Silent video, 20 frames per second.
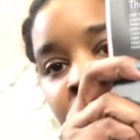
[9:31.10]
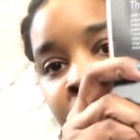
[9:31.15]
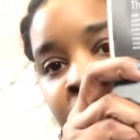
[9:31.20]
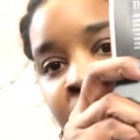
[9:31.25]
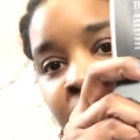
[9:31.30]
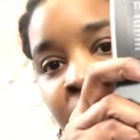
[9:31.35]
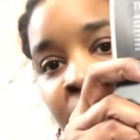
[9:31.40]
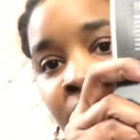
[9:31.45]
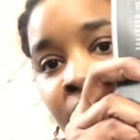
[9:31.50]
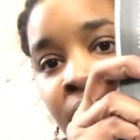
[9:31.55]

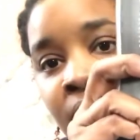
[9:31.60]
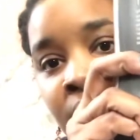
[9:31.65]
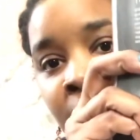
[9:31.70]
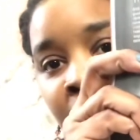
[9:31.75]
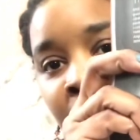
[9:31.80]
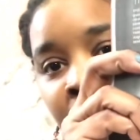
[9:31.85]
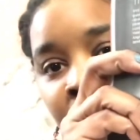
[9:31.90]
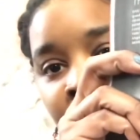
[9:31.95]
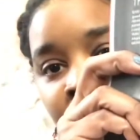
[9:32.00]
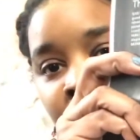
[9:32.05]
saying
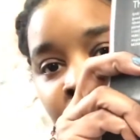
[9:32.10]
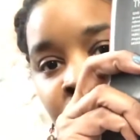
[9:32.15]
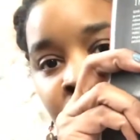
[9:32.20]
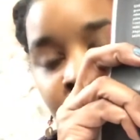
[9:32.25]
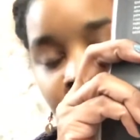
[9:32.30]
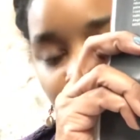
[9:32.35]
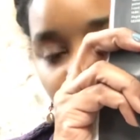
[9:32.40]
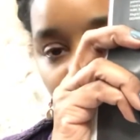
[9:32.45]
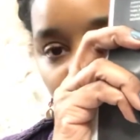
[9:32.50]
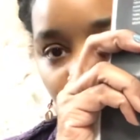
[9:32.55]
that it's
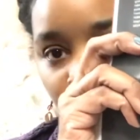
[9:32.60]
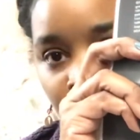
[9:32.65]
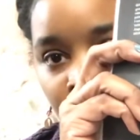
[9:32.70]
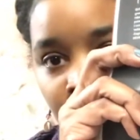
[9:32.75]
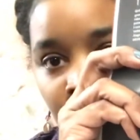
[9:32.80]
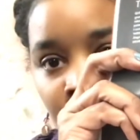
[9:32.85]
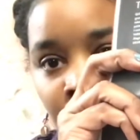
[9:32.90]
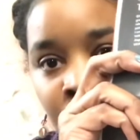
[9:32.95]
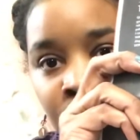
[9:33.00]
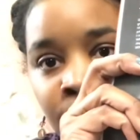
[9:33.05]
a
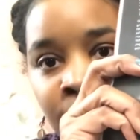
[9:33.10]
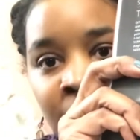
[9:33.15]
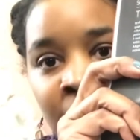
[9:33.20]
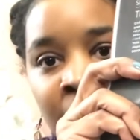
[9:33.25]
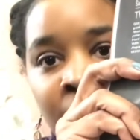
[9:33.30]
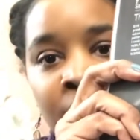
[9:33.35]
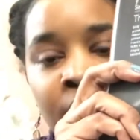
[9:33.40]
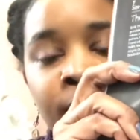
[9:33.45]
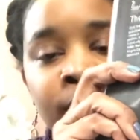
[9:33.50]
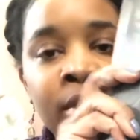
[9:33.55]
cardigan, but
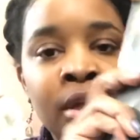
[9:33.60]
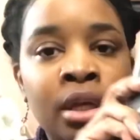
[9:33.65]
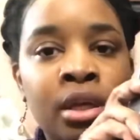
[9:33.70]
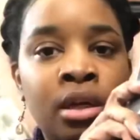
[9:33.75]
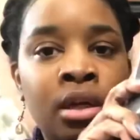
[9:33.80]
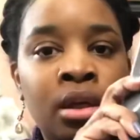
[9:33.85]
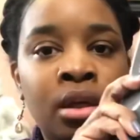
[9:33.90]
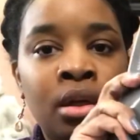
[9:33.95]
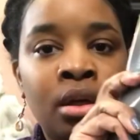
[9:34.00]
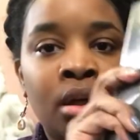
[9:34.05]
I'm
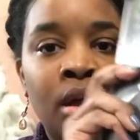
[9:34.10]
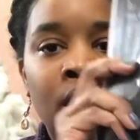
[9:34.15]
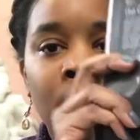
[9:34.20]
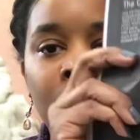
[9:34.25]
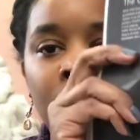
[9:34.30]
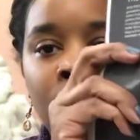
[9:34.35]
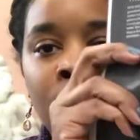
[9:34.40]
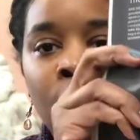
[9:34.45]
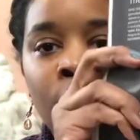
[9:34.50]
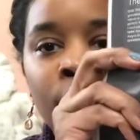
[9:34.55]
getting
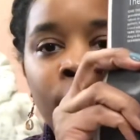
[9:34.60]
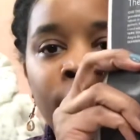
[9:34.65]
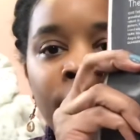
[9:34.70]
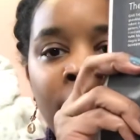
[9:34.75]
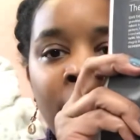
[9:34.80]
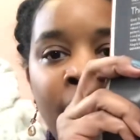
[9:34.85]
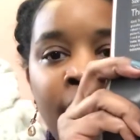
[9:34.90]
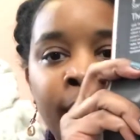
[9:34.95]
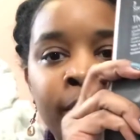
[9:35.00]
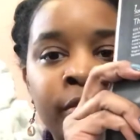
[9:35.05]
coat
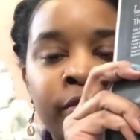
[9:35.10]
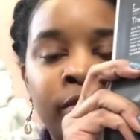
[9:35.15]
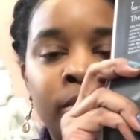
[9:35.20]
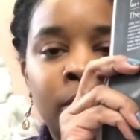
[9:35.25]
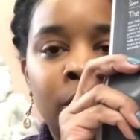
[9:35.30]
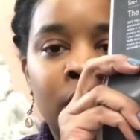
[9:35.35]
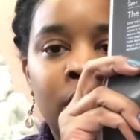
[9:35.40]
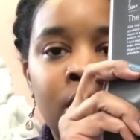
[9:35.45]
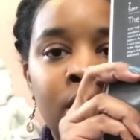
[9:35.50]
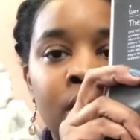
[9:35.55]
vibes from
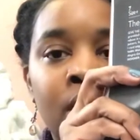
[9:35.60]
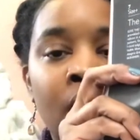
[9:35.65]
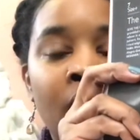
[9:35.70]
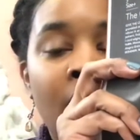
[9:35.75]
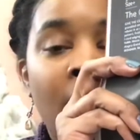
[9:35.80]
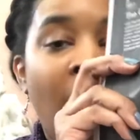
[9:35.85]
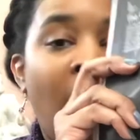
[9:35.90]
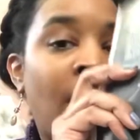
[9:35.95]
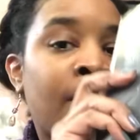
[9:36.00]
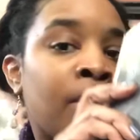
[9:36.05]
this.
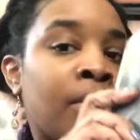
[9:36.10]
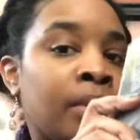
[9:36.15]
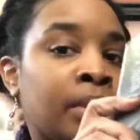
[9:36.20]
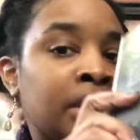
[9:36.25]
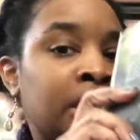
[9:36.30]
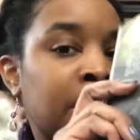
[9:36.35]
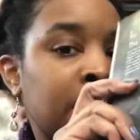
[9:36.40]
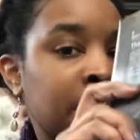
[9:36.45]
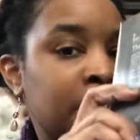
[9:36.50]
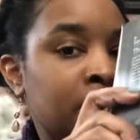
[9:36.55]
I would want
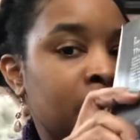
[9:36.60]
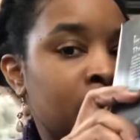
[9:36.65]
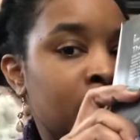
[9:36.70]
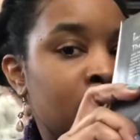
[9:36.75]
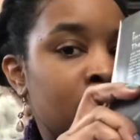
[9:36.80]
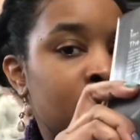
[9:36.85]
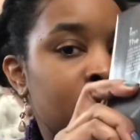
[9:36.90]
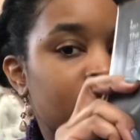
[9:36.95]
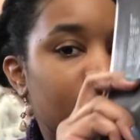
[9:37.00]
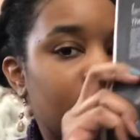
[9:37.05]
to knit
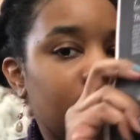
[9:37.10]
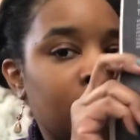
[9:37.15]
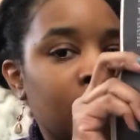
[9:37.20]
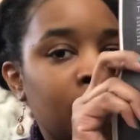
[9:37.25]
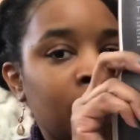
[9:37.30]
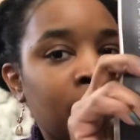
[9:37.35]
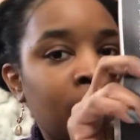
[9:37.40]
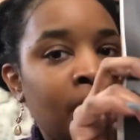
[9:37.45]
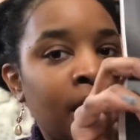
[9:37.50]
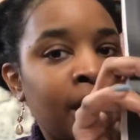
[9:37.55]
this and
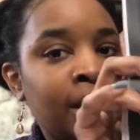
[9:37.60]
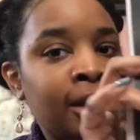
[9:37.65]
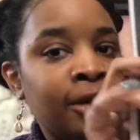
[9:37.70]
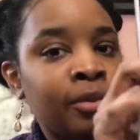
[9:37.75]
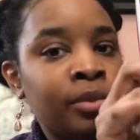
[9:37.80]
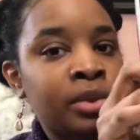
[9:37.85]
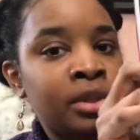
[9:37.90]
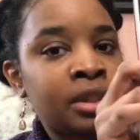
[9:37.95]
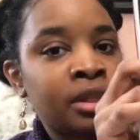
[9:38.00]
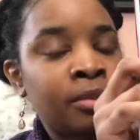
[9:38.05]
then line it
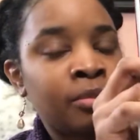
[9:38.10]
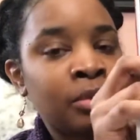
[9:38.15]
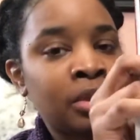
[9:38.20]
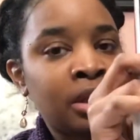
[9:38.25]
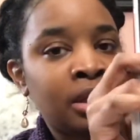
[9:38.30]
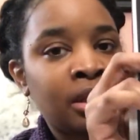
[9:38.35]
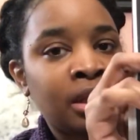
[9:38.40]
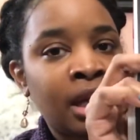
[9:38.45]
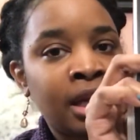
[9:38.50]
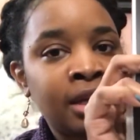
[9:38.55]
with
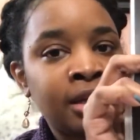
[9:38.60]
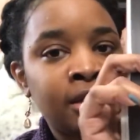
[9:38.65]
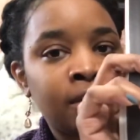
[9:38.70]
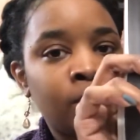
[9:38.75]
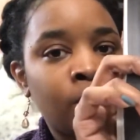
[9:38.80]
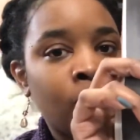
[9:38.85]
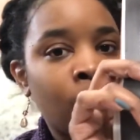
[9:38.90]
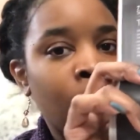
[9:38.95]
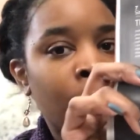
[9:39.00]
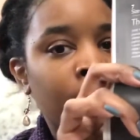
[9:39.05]
something nice
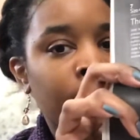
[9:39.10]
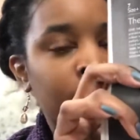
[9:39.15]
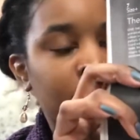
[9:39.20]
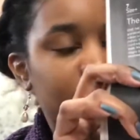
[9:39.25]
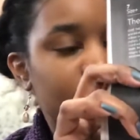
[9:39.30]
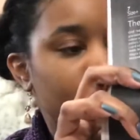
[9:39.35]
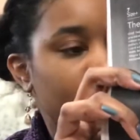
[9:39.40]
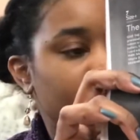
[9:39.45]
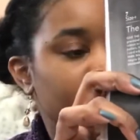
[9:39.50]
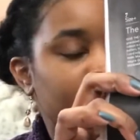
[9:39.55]
and warm.
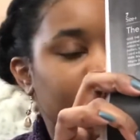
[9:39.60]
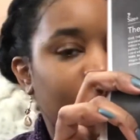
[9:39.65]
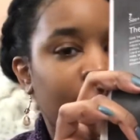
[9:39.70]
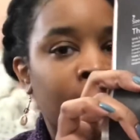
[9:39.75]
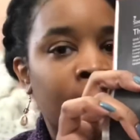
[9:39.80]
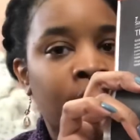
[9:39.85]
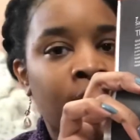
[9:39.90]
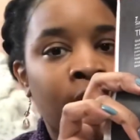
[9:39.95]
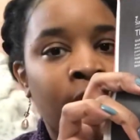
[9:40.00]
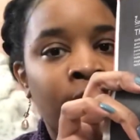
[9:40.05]
This would be
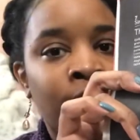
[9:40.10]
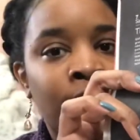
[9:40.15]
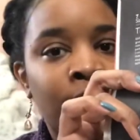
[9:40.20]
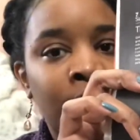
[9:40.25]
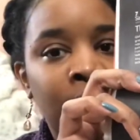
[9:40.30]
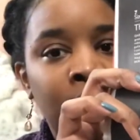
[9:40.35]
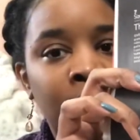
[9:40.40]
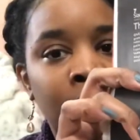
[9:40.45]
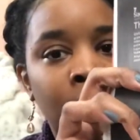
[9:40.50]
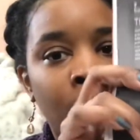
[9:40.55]
like a
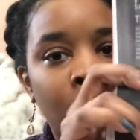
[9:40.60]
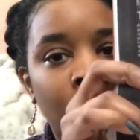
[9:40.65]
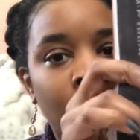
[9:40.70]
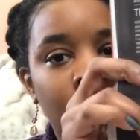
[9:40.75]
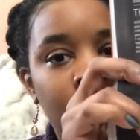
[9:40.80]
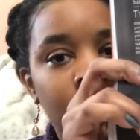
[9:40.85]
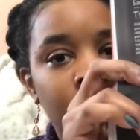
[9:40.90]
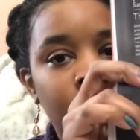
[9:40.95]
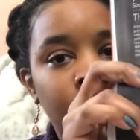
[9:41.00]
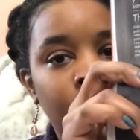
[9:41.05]
really
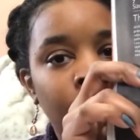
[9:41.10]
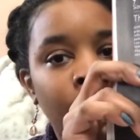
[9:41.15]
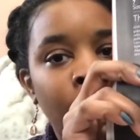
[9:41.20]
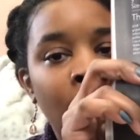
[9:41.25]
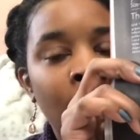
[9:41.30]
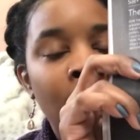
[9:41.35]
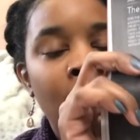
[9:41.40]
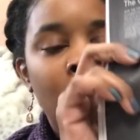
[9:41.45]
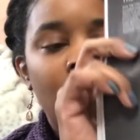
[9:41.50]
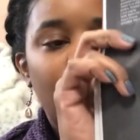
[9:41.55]
awesome
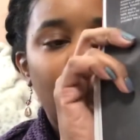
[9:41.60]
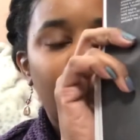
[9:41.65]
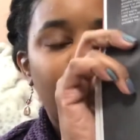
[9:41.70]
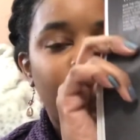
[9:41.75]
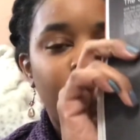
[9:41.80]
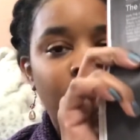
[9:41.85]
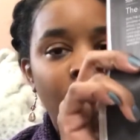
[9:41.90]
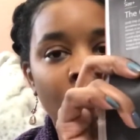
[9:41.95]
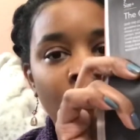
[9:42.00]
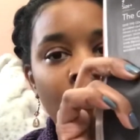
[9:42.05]

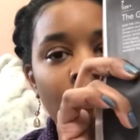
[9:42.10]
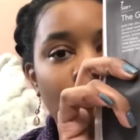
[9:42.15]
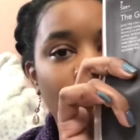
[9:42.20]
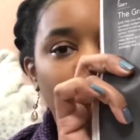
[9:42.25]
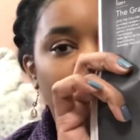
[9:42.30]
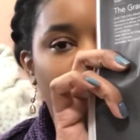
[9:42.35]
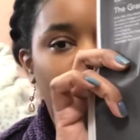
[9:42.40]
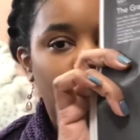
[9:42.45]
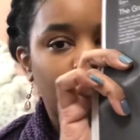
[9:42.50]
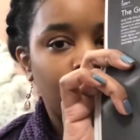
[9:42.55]
fall
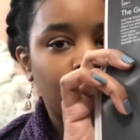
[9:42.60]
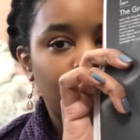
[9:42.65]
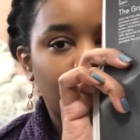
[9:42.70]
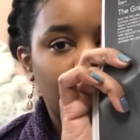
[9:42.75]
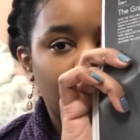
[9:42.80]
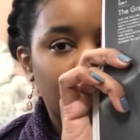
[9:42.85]
coat.